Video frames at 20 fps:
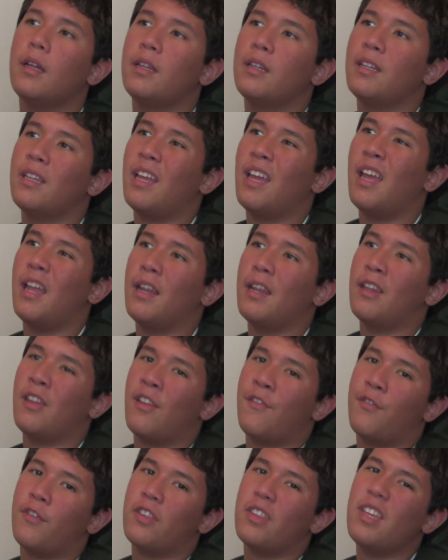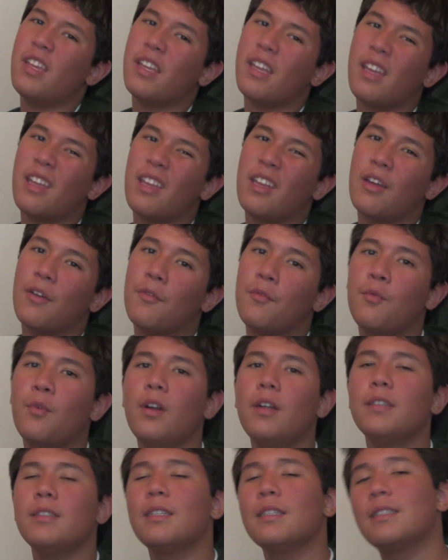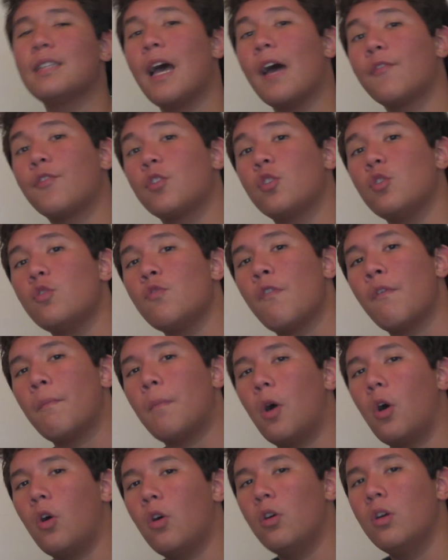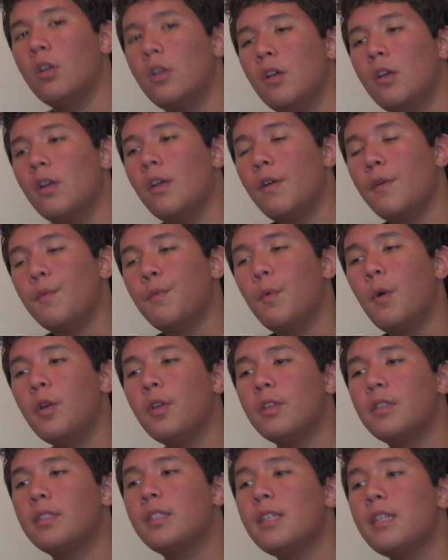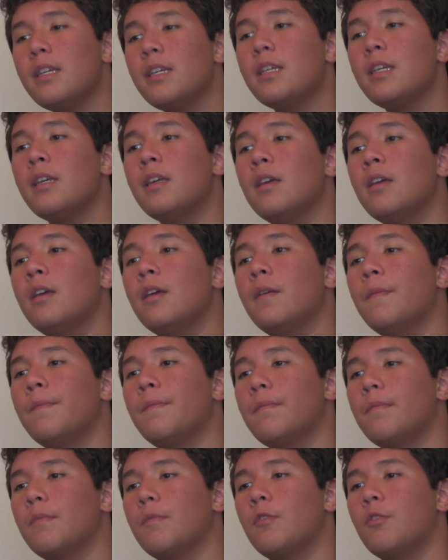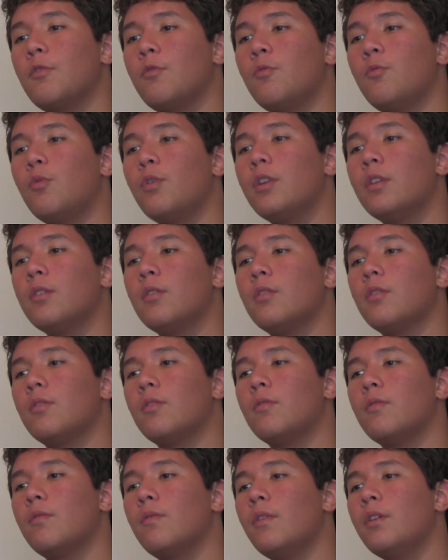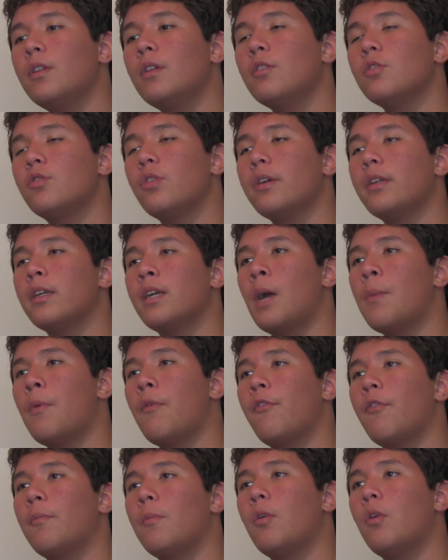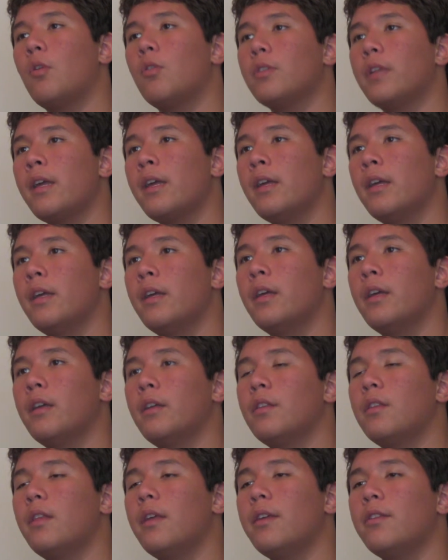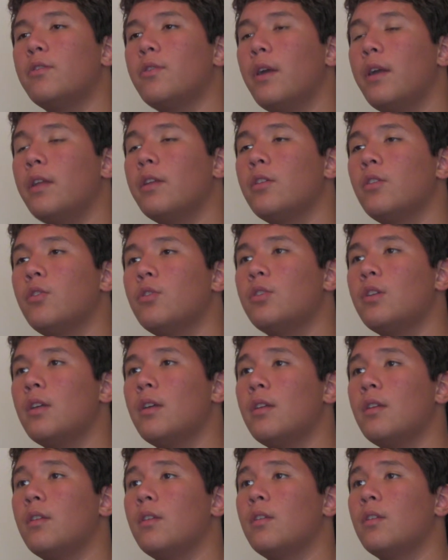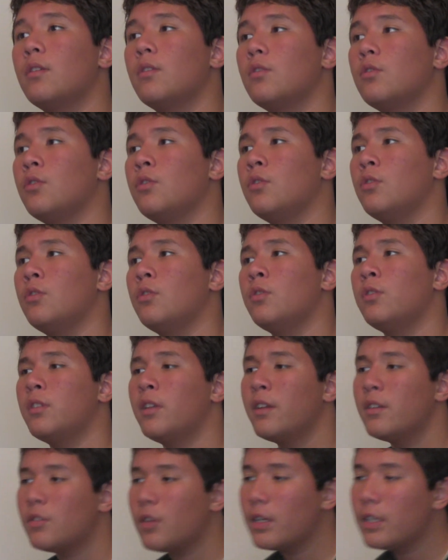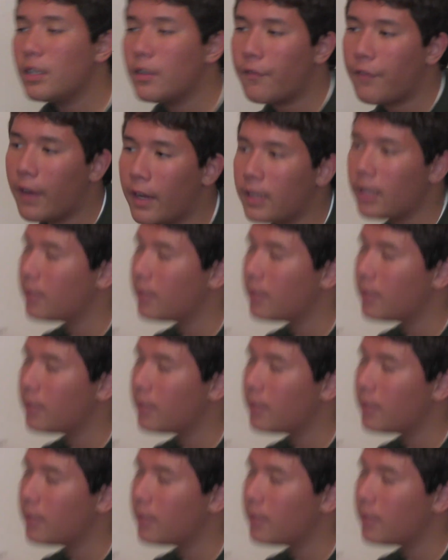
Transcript: then if you're thinking, what does this have to do with mole? Well, you see, when they were trying to come up with a mole, they try to use it. They try to define